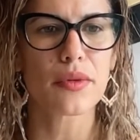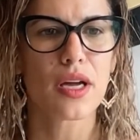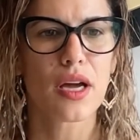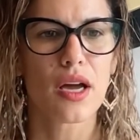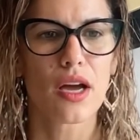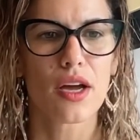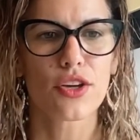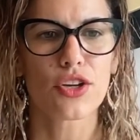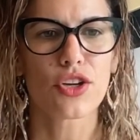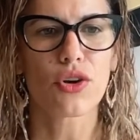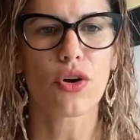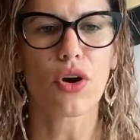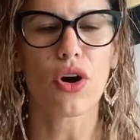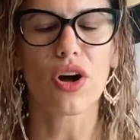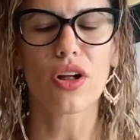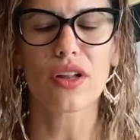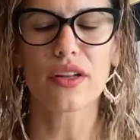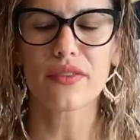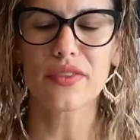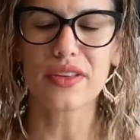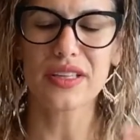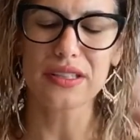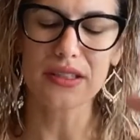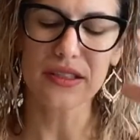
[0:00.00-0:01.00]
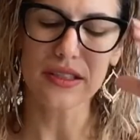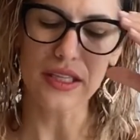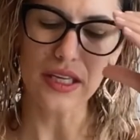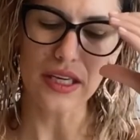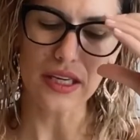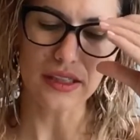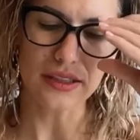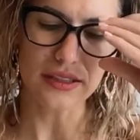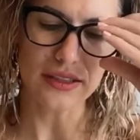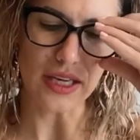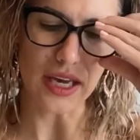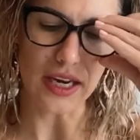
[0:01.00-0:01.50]
you know, all of these things,
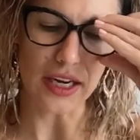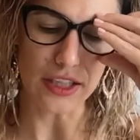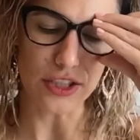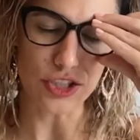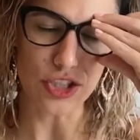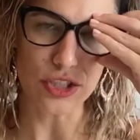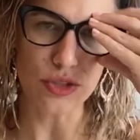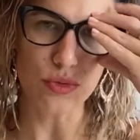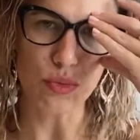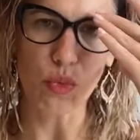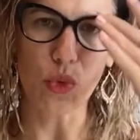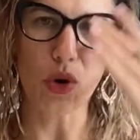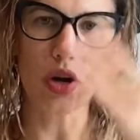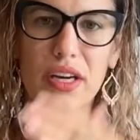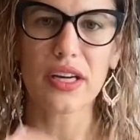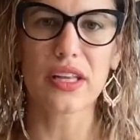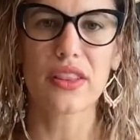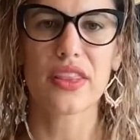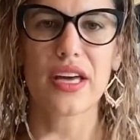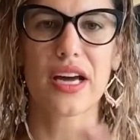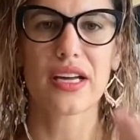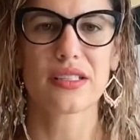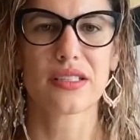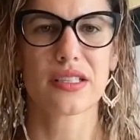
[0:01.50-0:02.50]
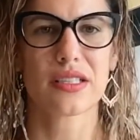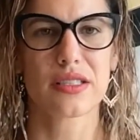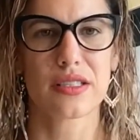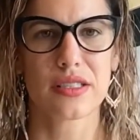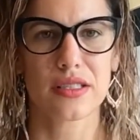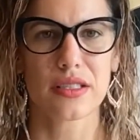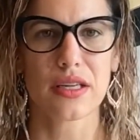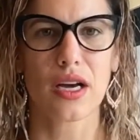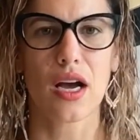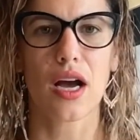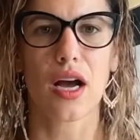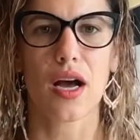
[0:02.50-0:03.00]
and I just wanted that to
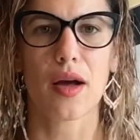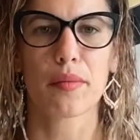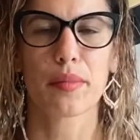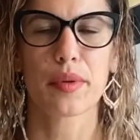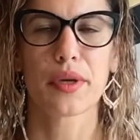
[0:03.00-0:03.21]
stop.